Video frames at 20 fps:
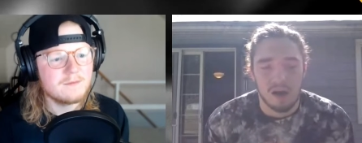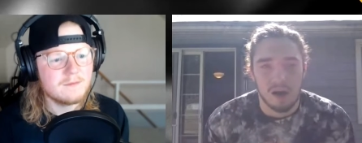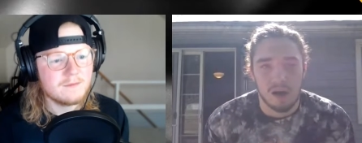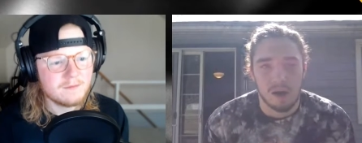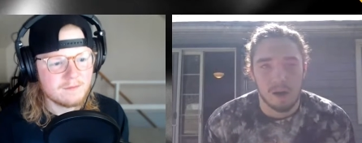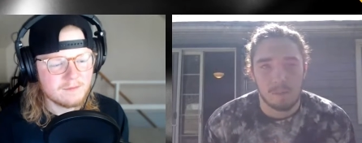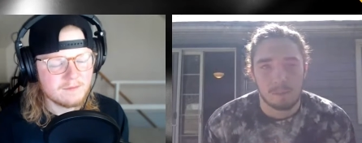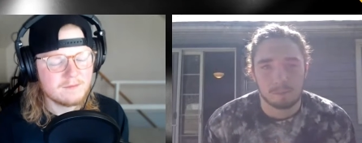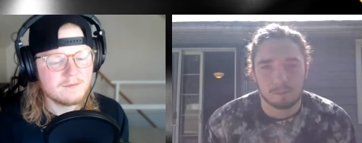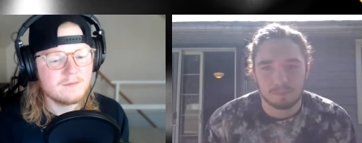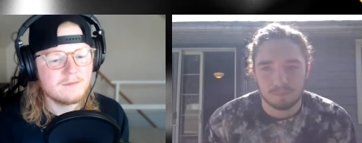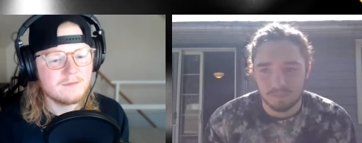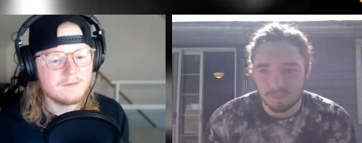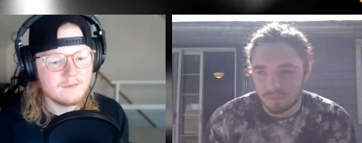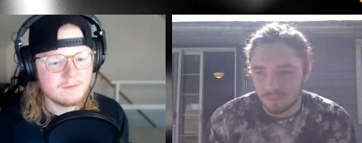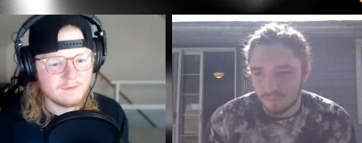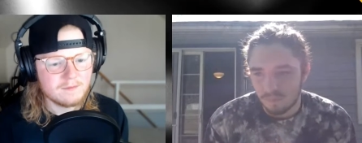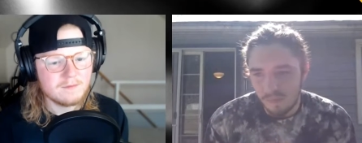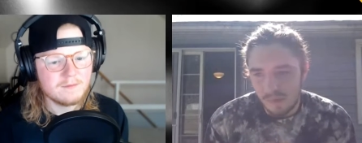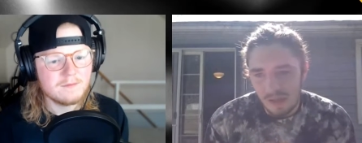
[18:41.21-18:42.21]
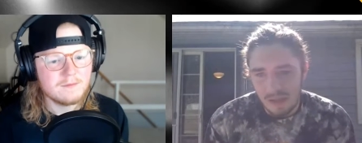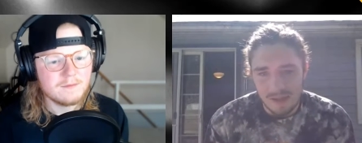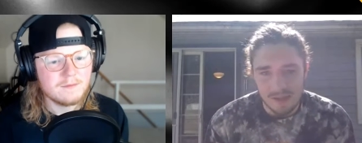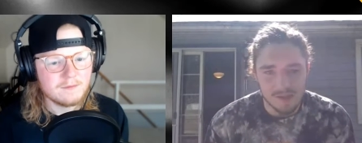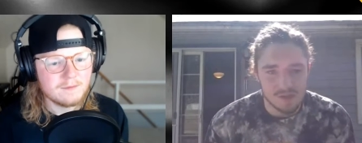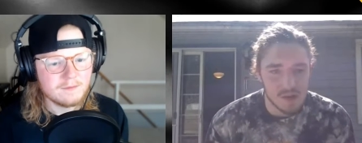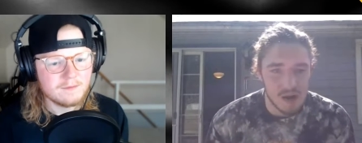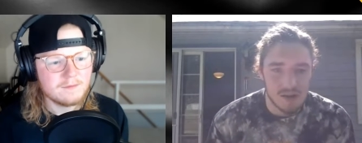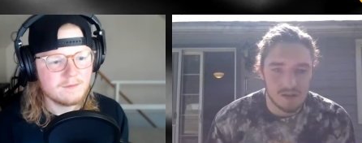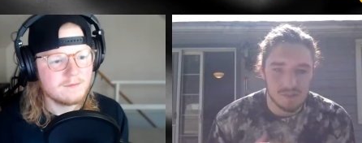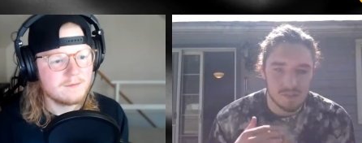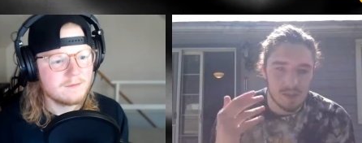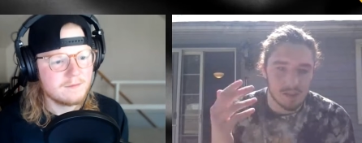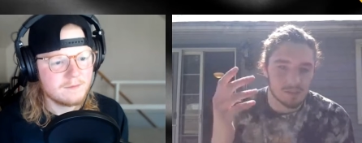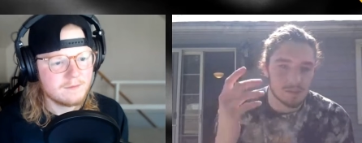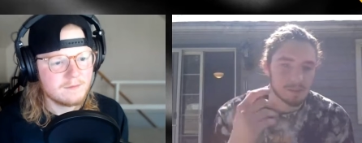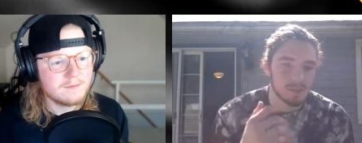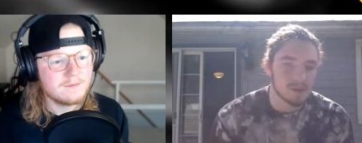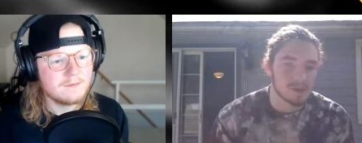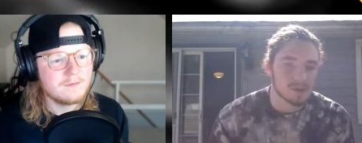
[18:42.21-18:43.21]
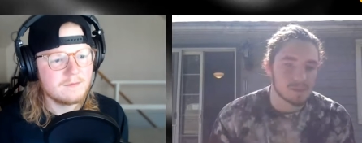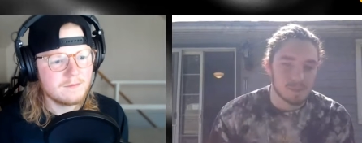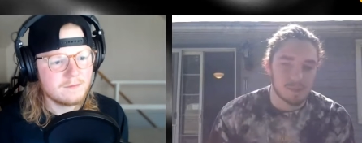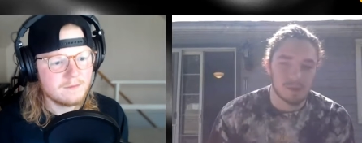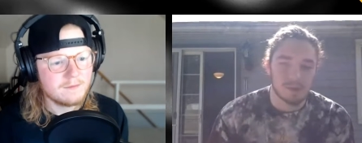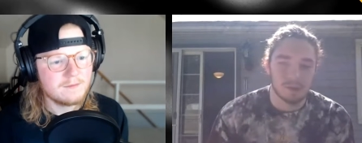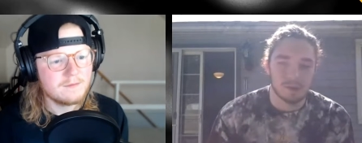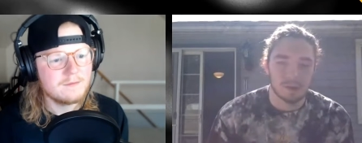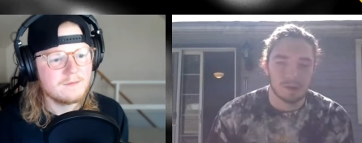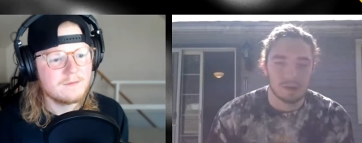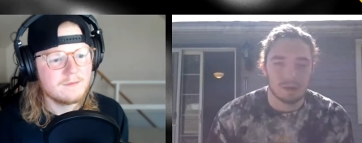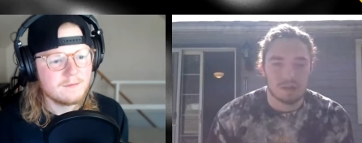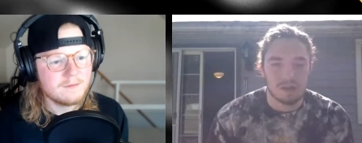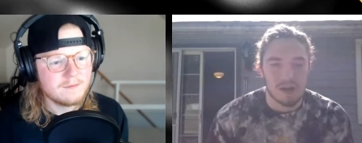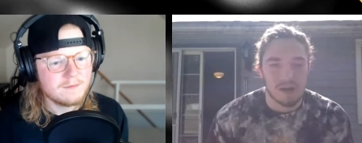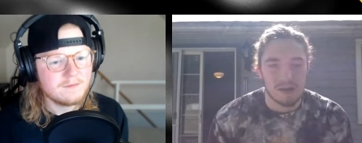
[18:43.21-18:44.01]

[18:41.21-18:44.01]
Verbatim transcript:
Speaker 1: Uh, he drives me up to Pittsburgh.